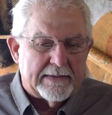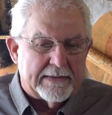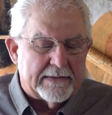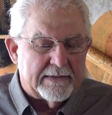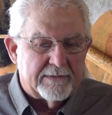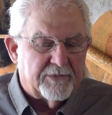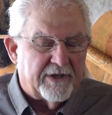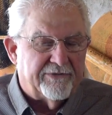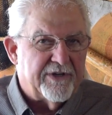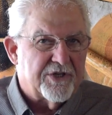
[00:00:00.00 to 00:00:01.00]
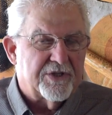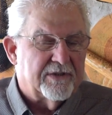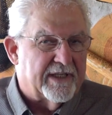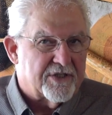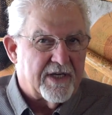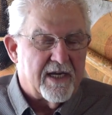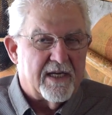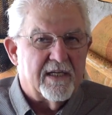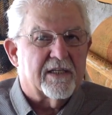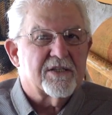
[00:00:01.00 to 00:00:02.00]
a fish, let's say,
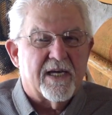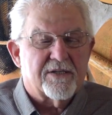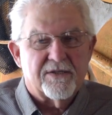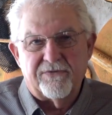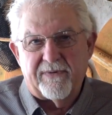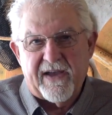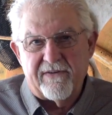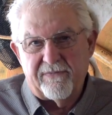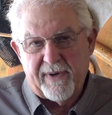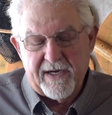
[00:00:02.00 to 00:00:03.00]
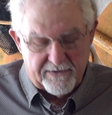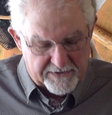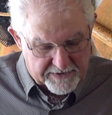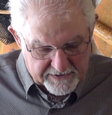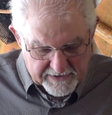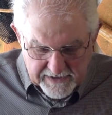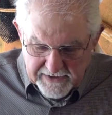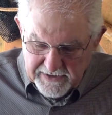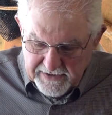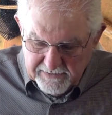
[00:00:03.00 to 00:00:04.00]
in excess of 5 pounds.
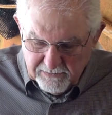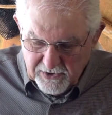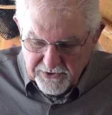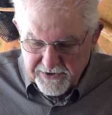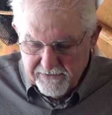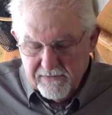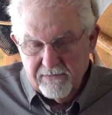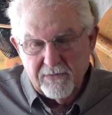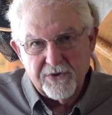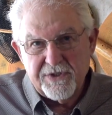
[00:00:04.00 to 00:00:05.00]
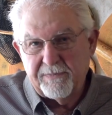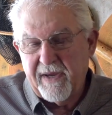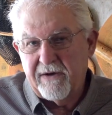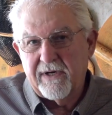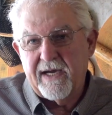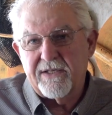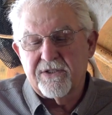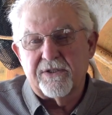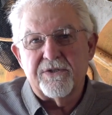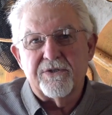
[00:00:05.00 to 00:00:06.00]
Most Spey
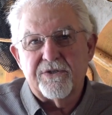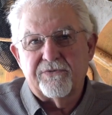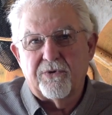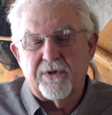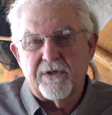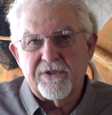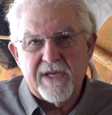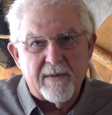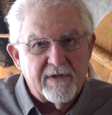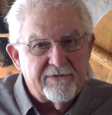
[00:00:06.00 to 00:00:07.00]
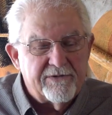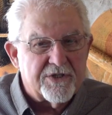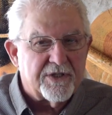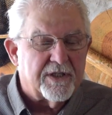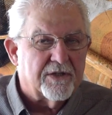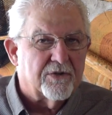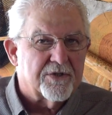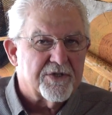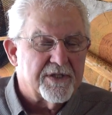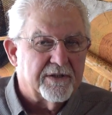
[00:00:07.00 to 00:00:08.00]
rods are used for salmon fishing
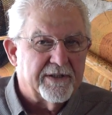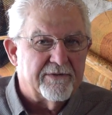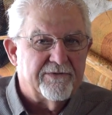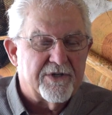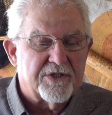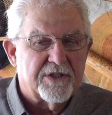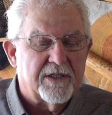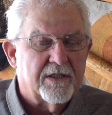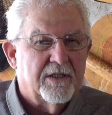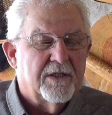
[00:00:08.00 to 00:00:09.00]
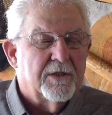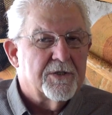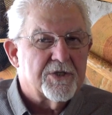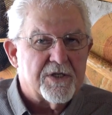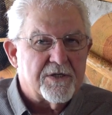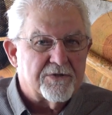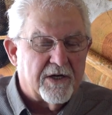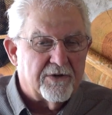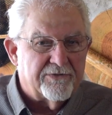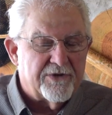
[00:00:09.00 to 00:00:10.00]
or steelhead fishing, sea
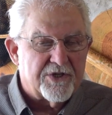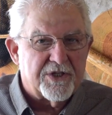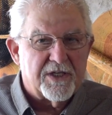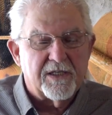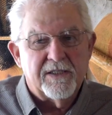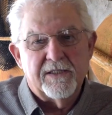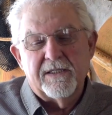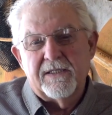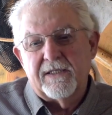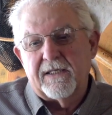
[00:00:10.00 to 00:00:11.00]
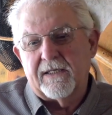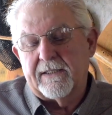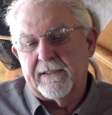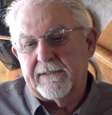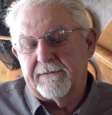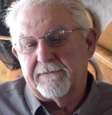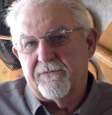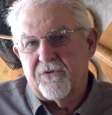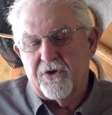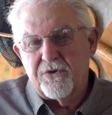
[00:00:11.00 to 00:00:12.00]
trout fishing,
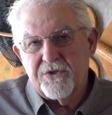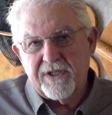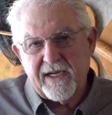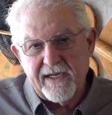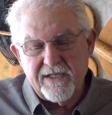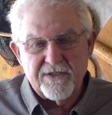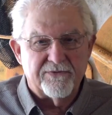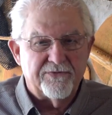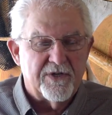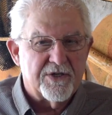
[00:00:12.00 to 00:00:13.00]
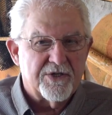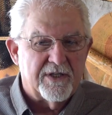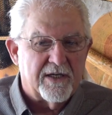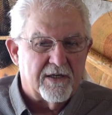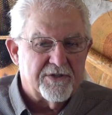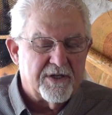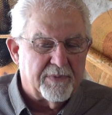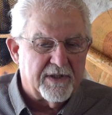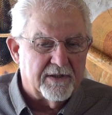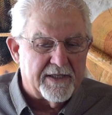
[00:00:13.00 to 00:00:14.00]
those kinds of fish that are
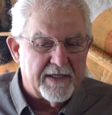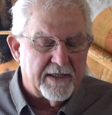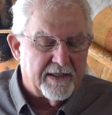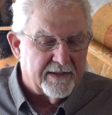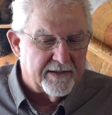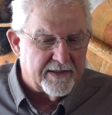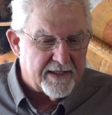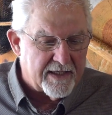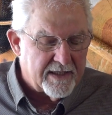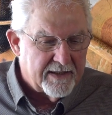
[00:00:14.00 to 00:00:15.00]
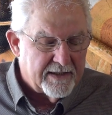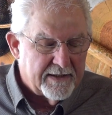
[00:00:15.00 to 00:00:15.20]
typically in the